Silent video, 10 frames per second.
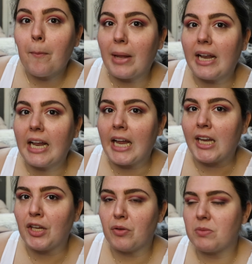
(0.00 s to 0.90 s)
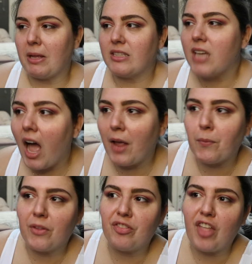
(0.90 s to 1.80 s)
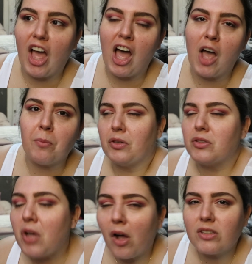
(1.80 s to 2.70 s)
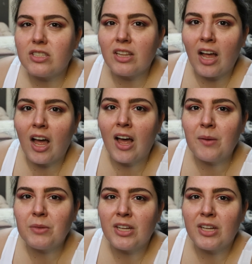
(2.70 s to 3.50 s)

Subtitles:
meaning you spend time with them, you talk to them,